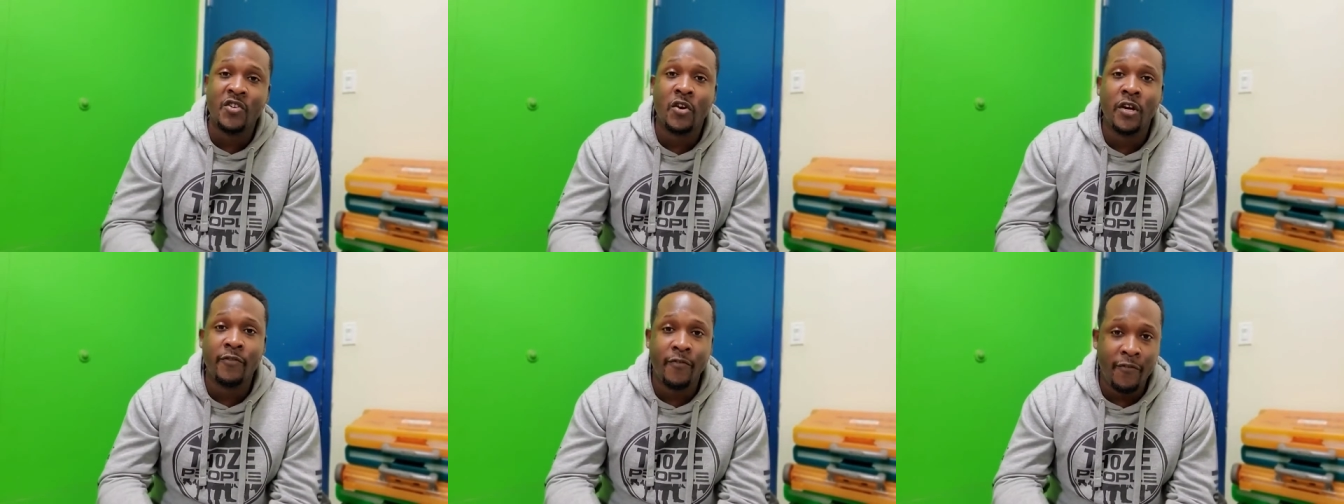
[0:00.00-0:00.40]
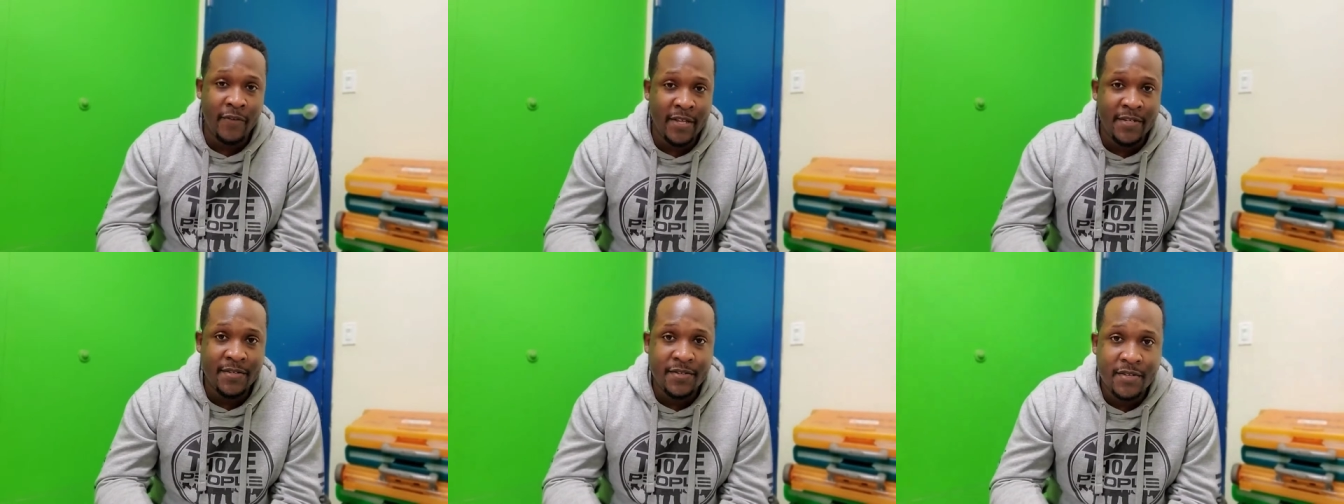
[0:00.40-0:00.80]
turn of
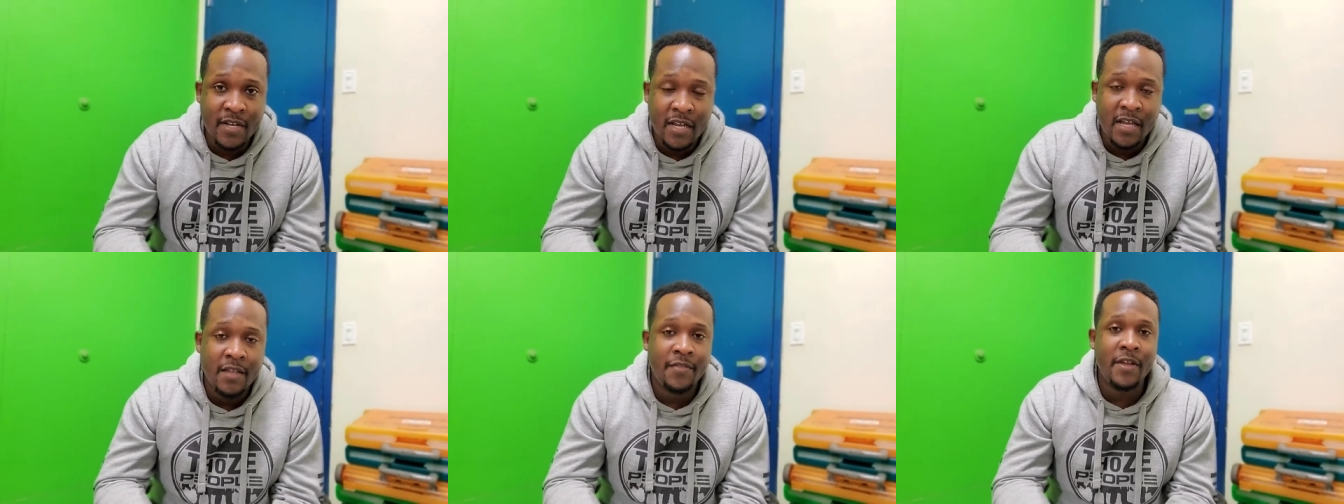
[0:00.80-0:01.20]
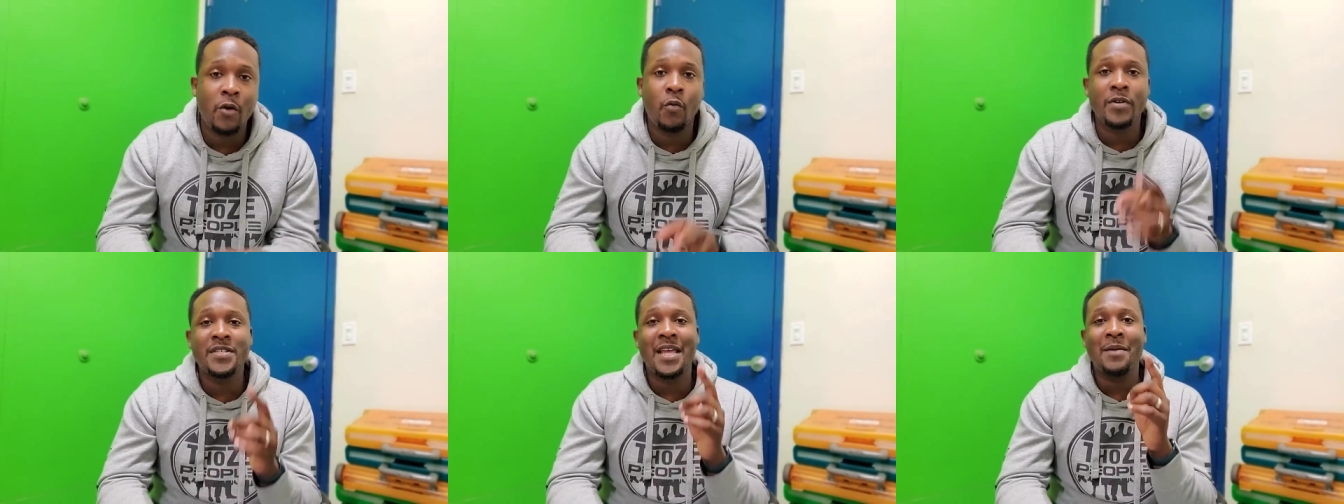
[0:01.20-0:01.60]
events, there
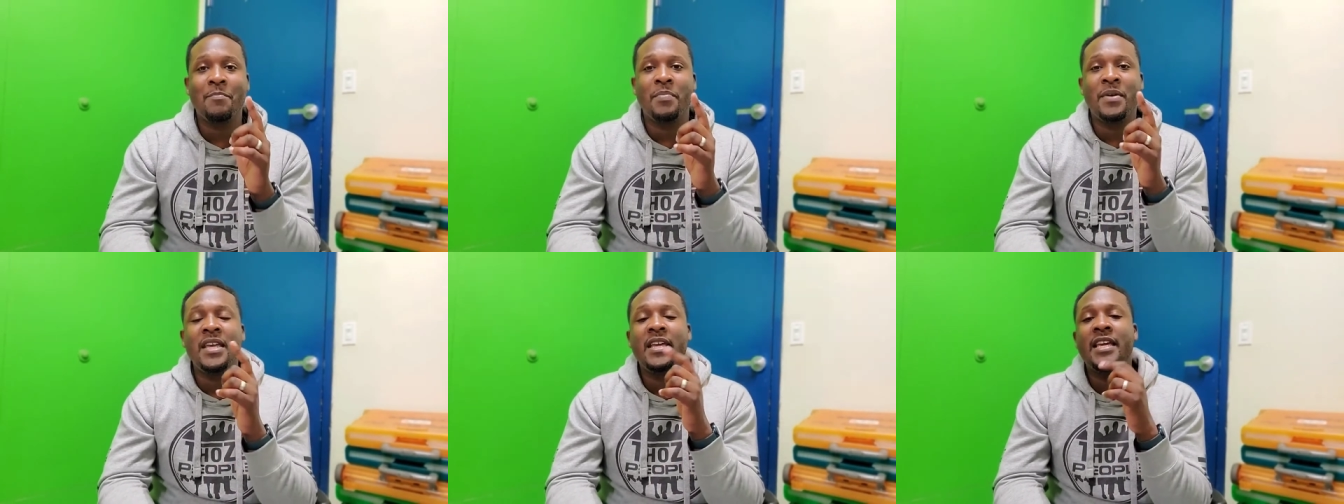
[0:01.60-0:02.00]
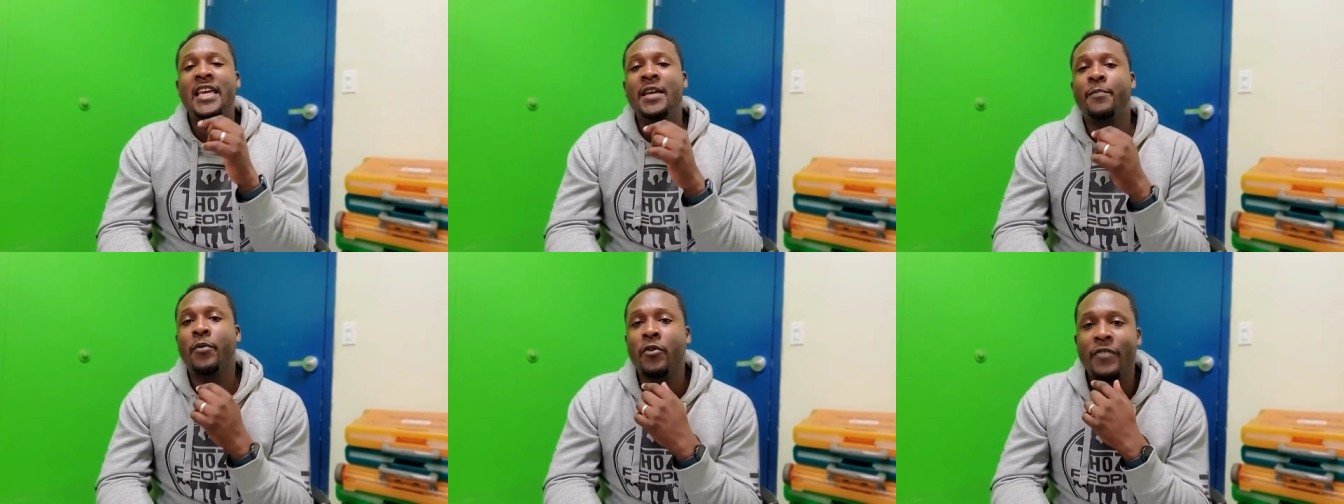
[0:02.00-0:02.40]
was a
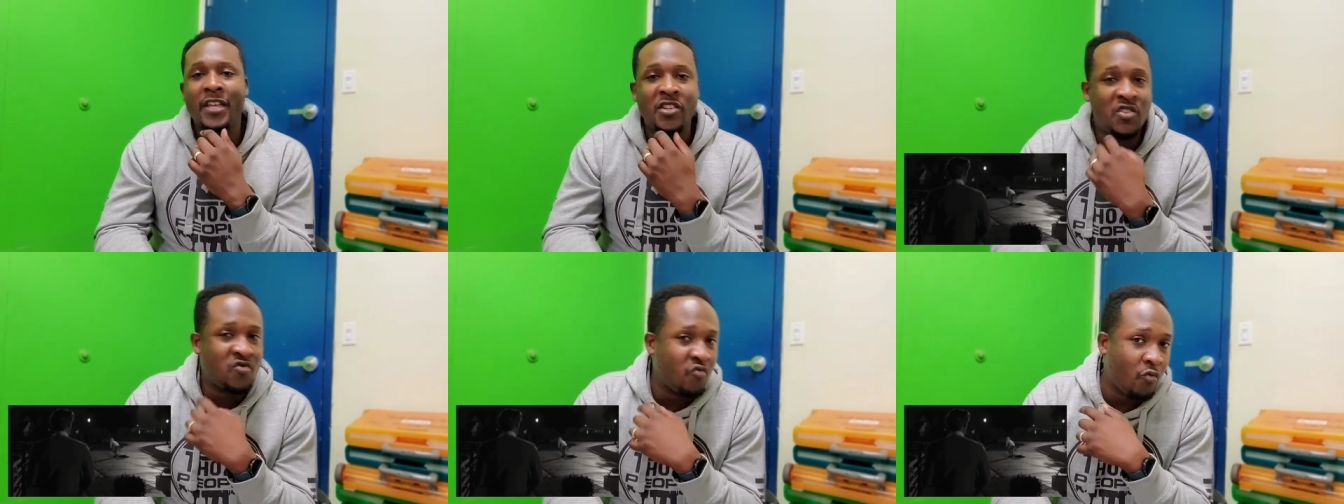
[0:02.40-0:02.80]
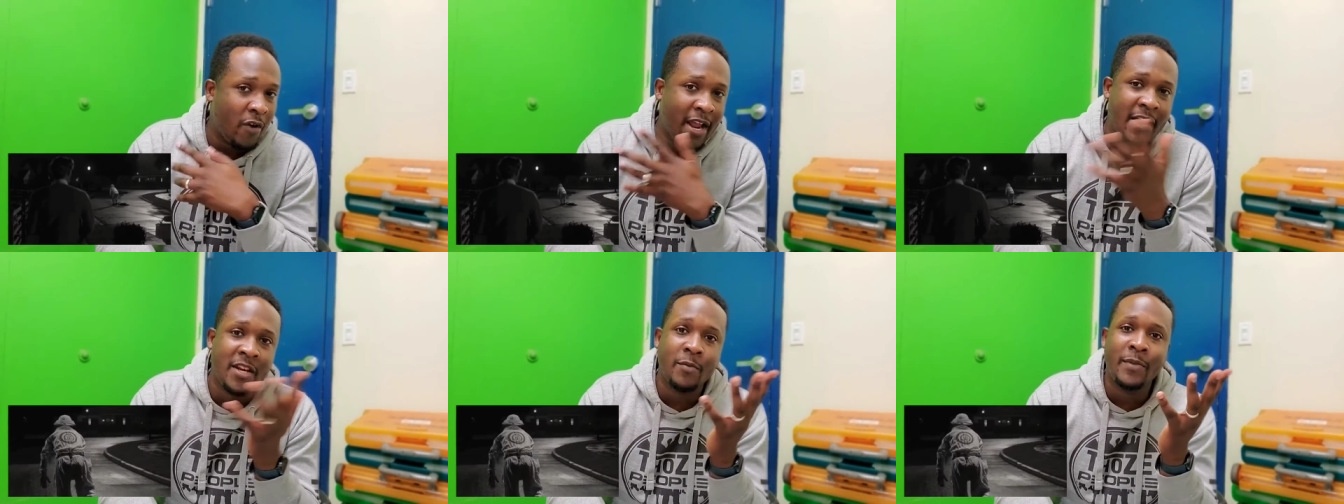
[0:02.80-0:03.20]
beekeeper that just
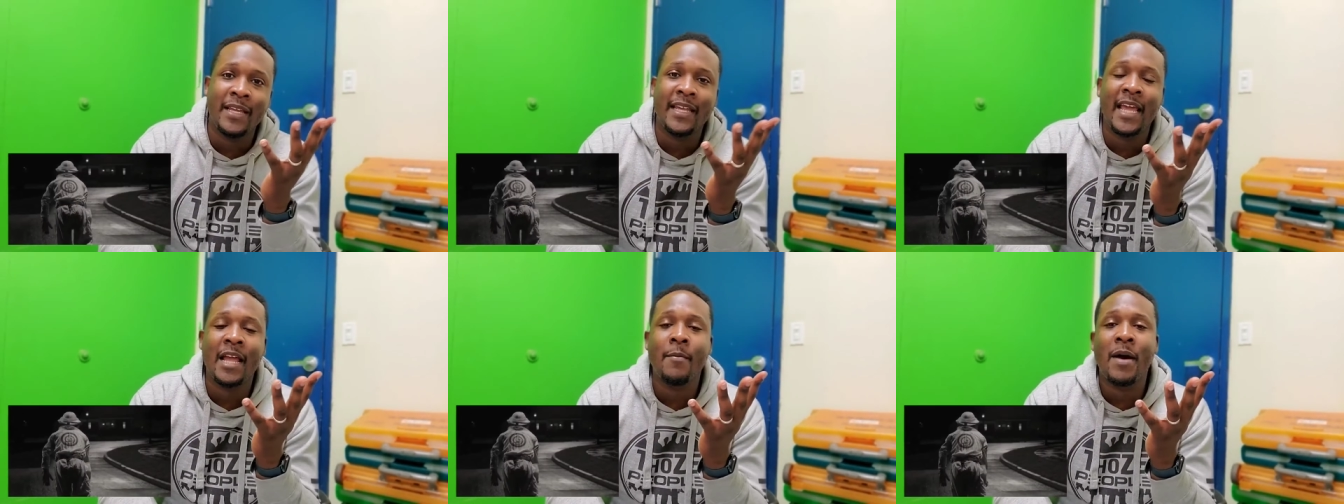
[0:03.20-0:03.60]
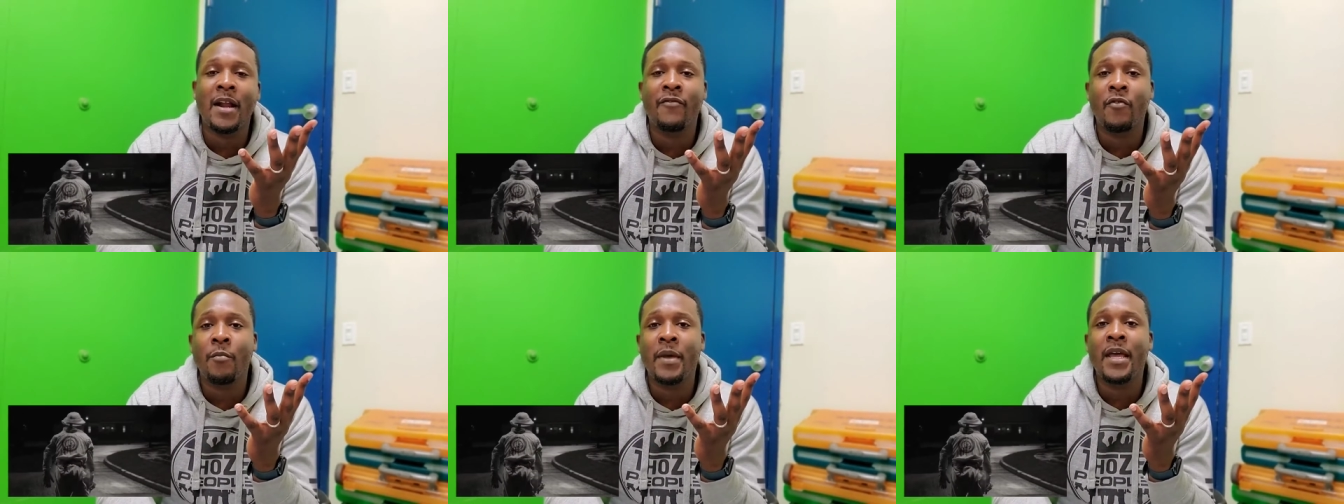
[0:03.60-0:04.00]
randomly came out
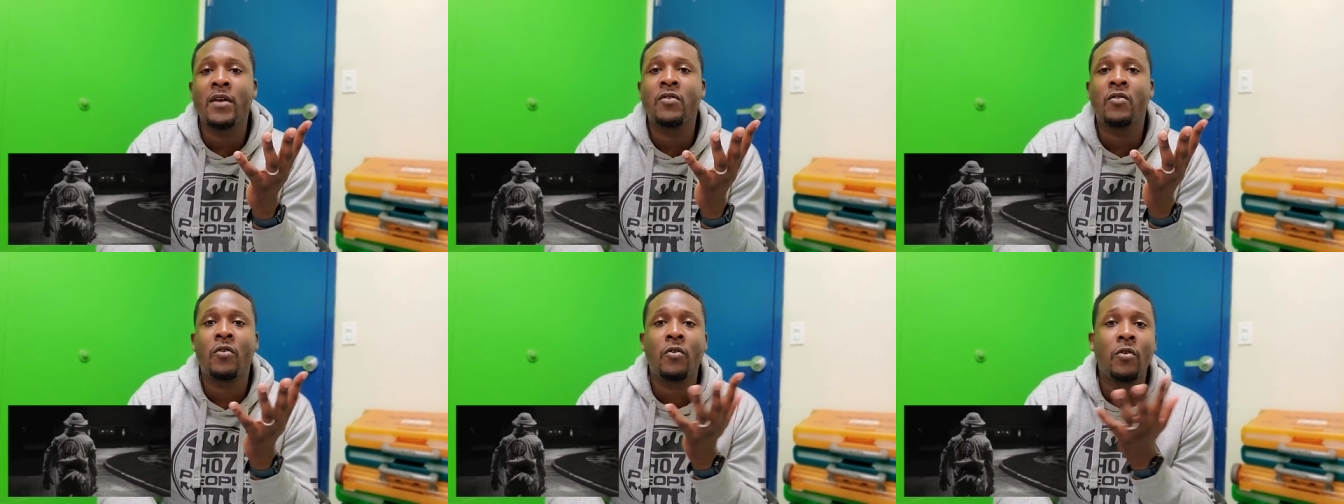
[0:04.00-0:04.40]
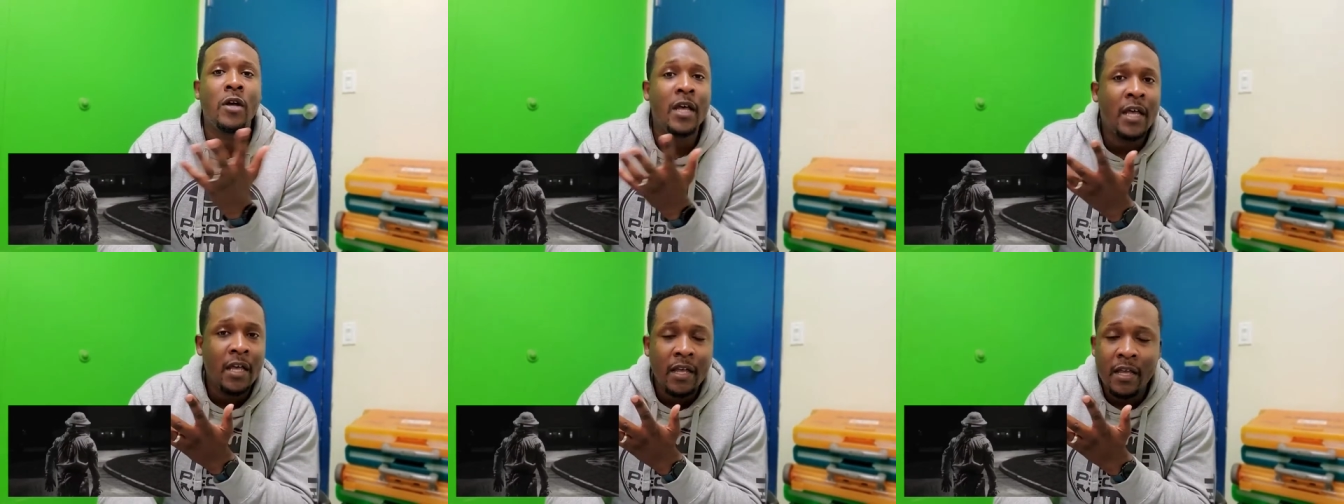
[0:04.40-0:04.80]
of a manhole
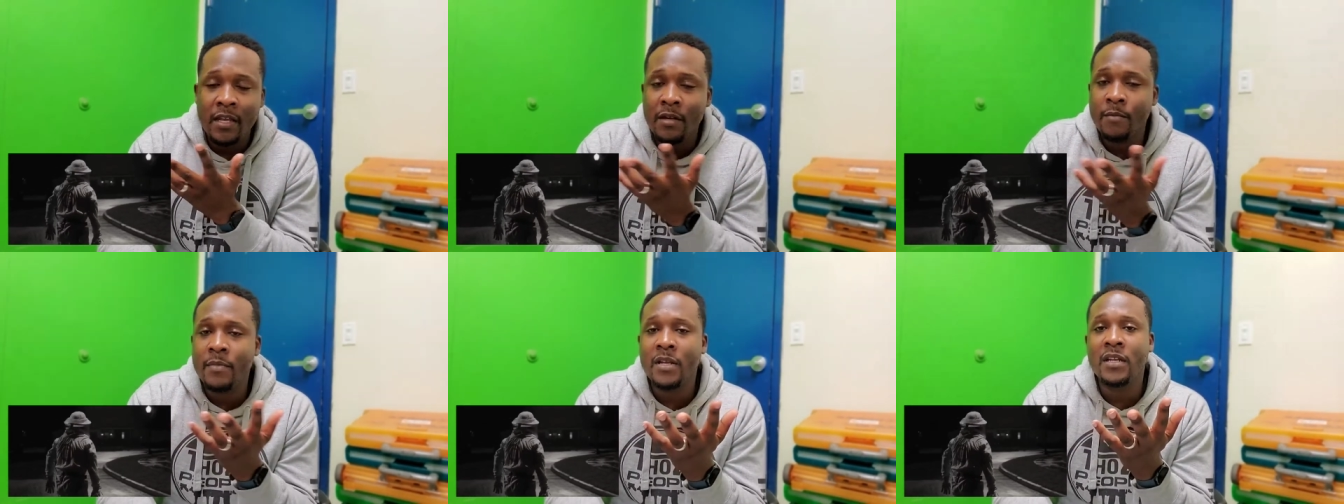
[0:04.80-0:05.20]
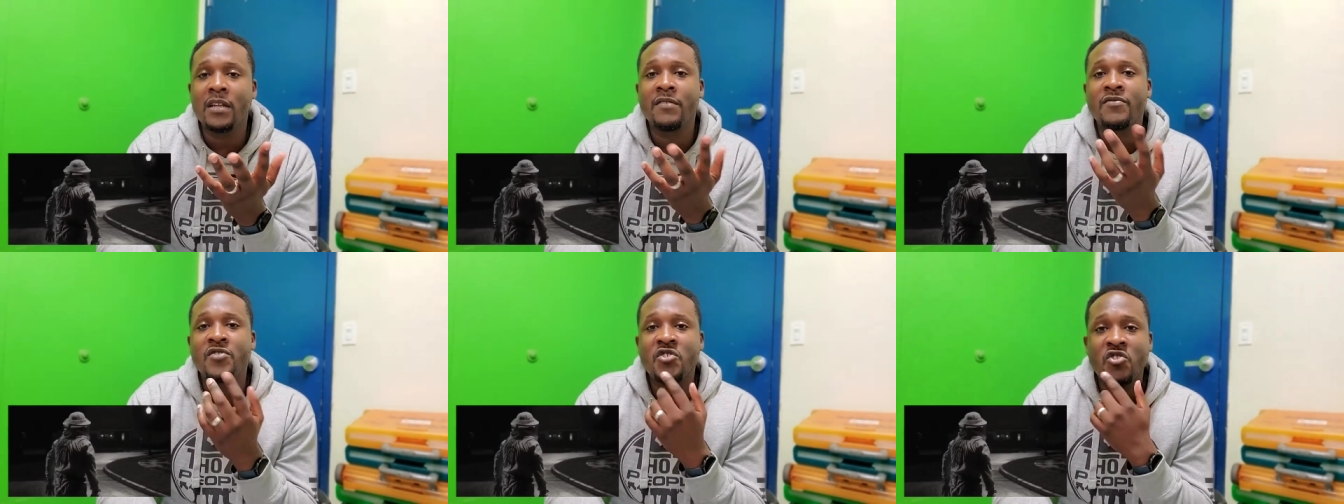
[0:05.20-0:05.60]
in the middle
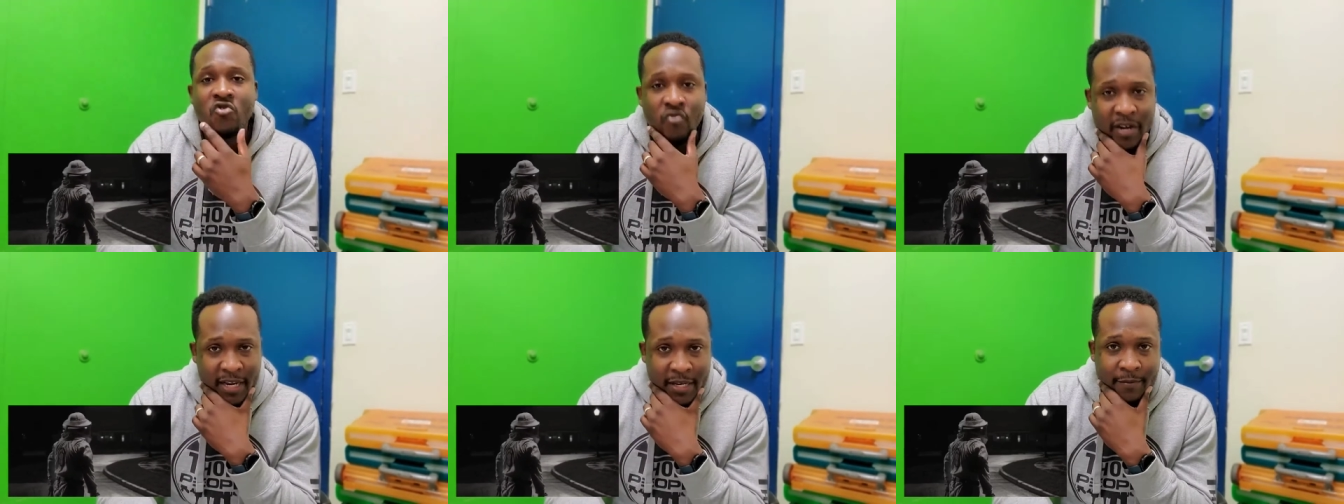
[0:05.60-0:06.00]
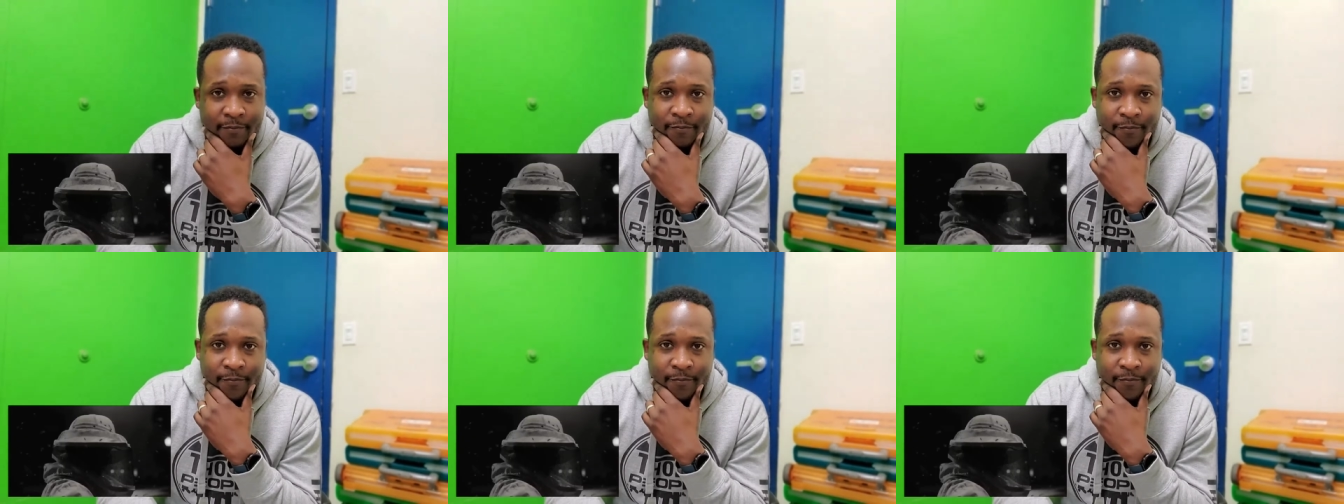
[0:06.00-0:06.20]
of the street.